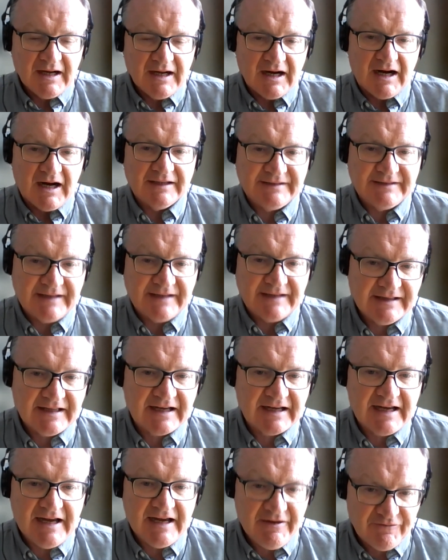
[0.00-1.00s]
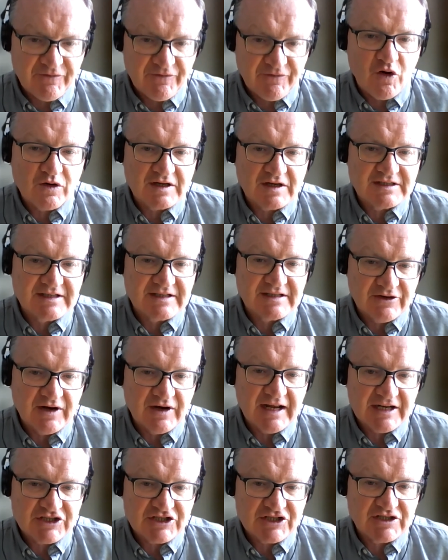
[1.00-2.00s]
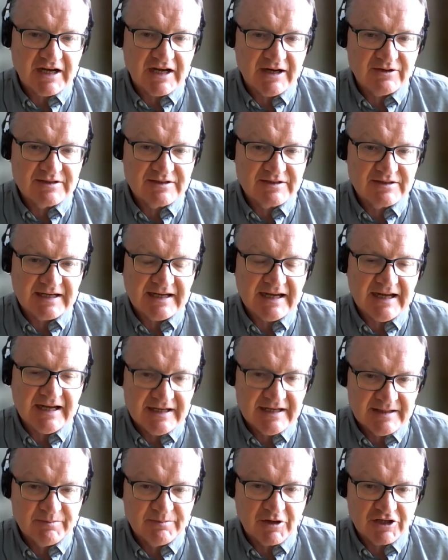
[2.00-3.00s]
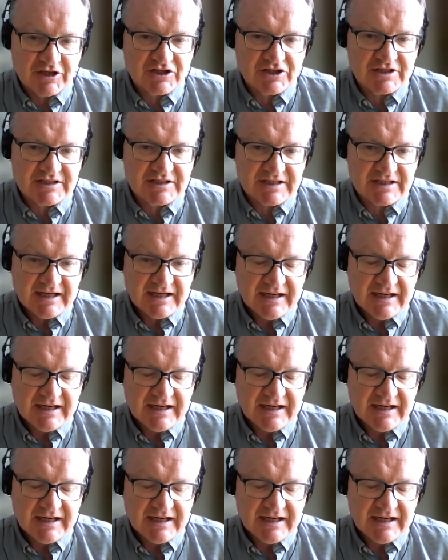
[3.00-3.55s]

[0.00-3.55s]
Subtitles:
I think the key focus in relation to housing in the budget,